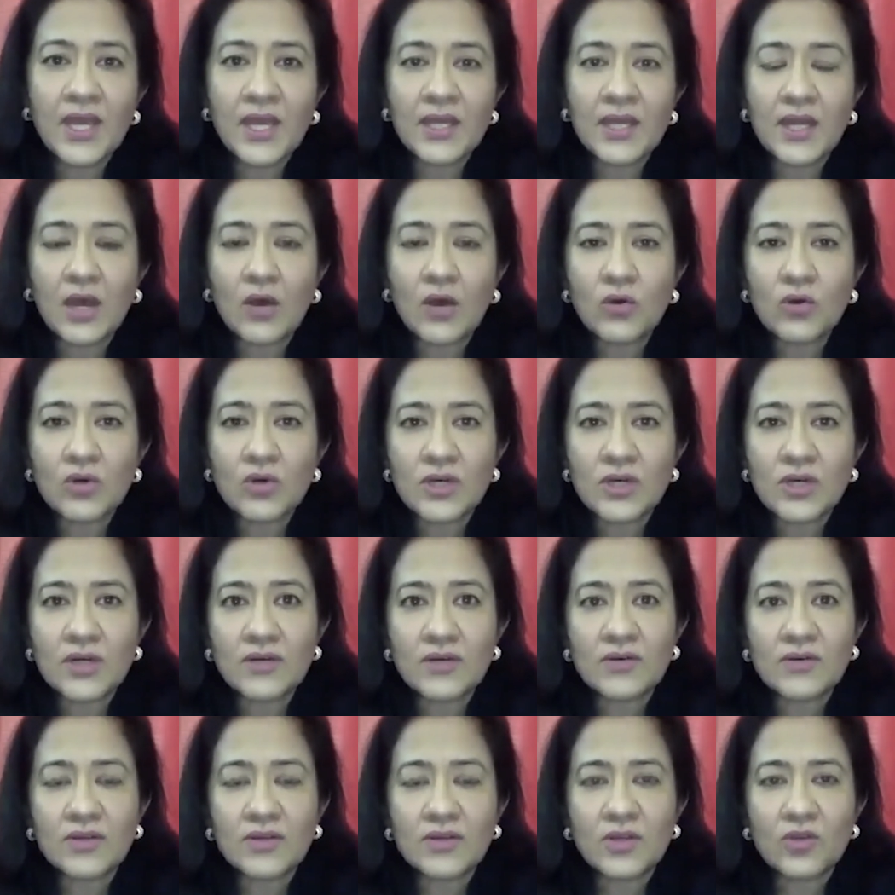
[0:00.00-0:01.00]

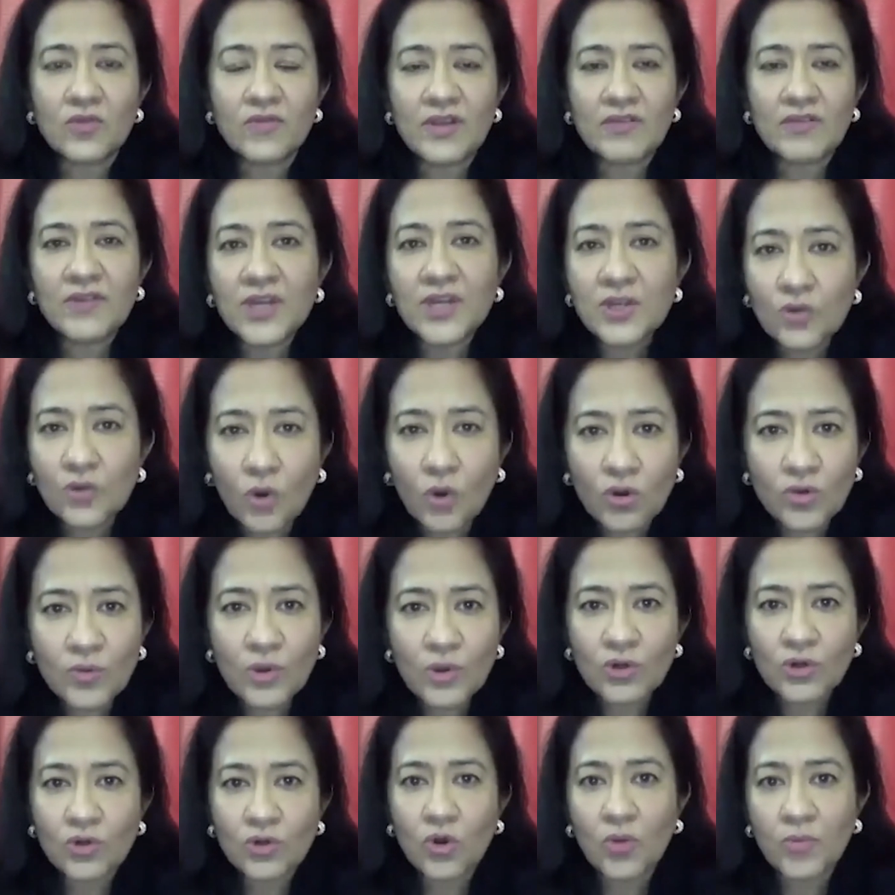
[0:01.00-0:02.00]
Now, when we talk
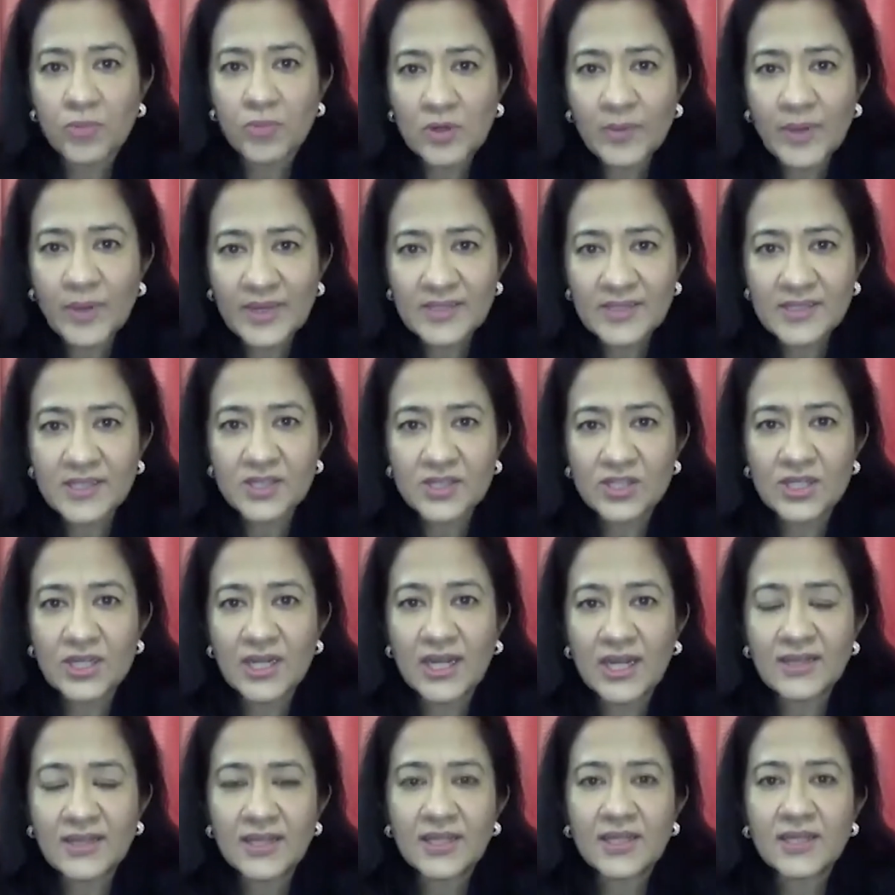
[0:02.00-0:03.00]
about optimization,
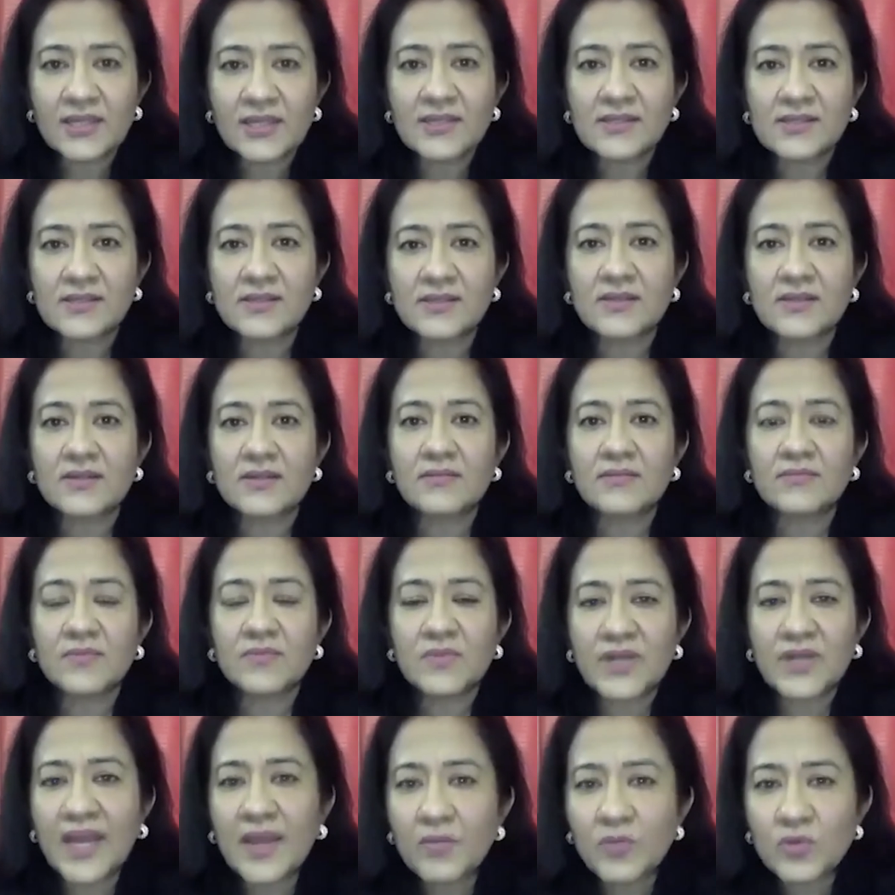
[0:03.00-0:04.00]
I think it's
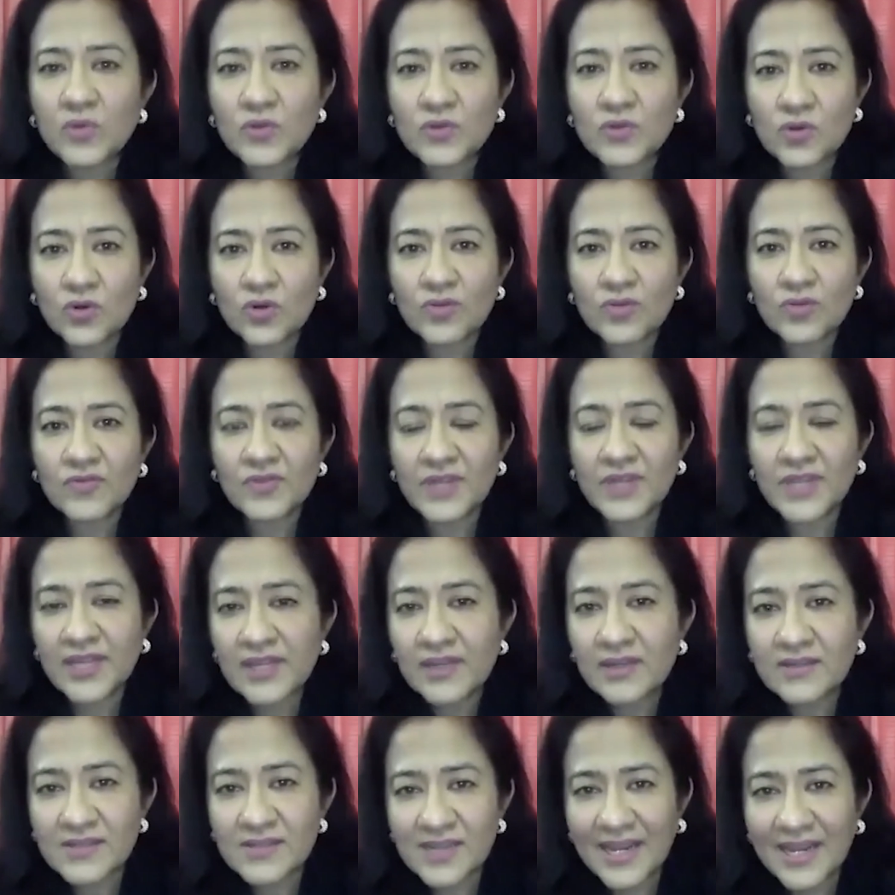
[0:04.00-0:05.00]
time to sort of
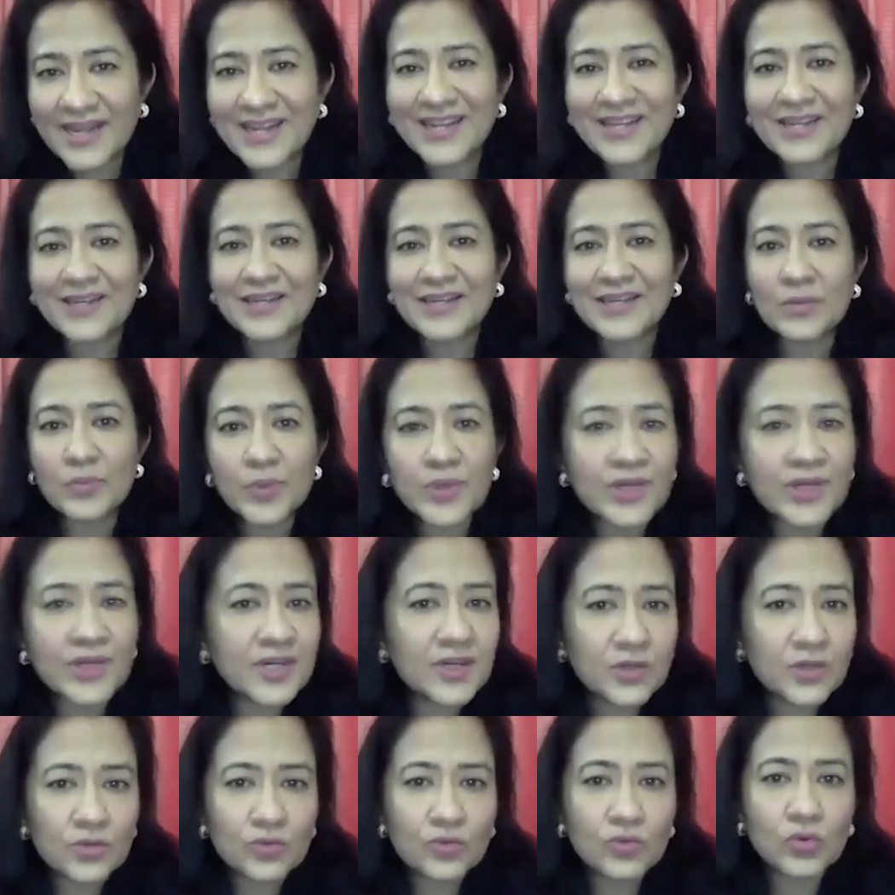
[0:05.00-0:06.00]
dig slightly deeper
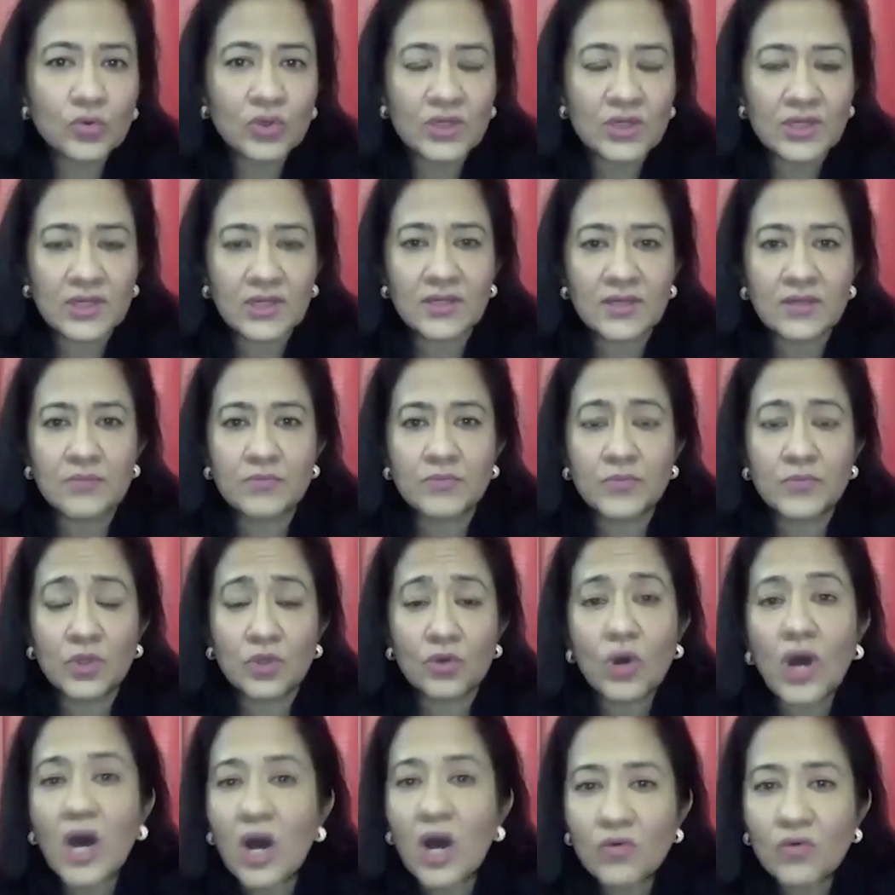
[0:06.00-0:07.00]
into,
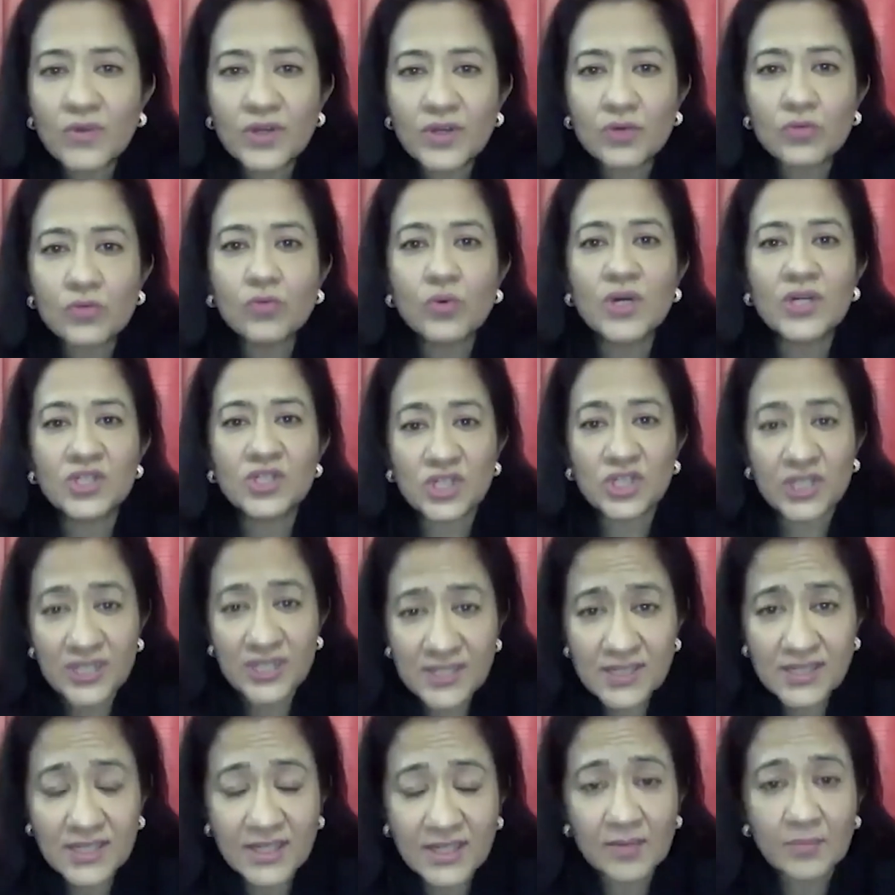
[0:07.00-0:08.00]
how we do our
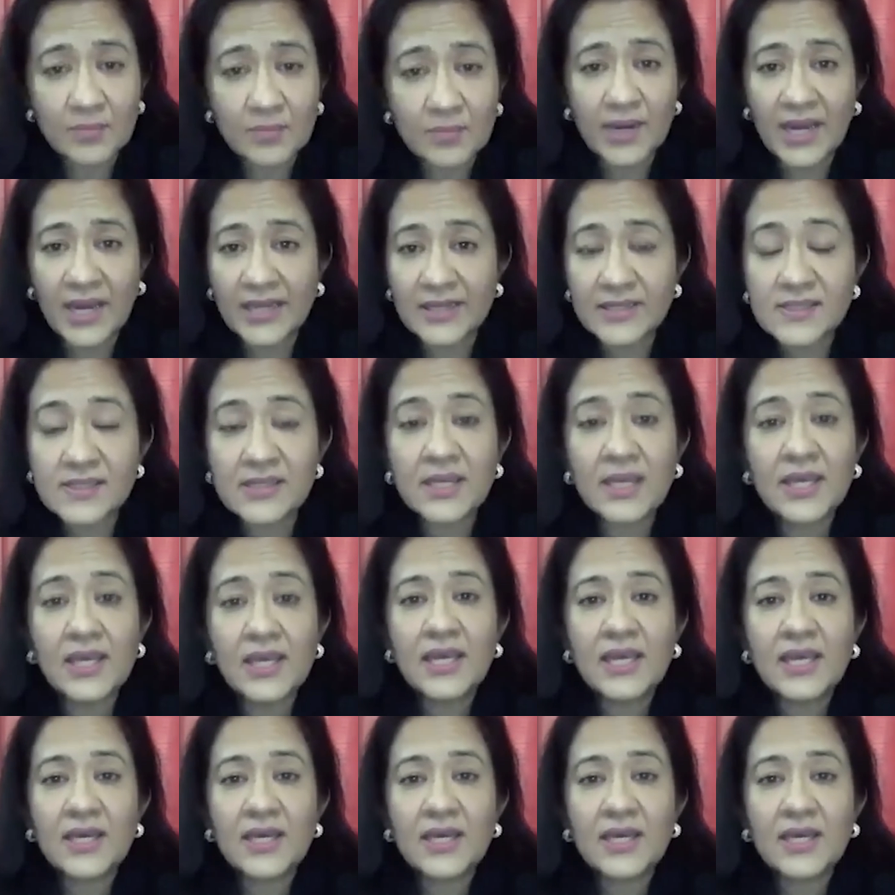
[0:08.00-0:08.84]
GST compliance.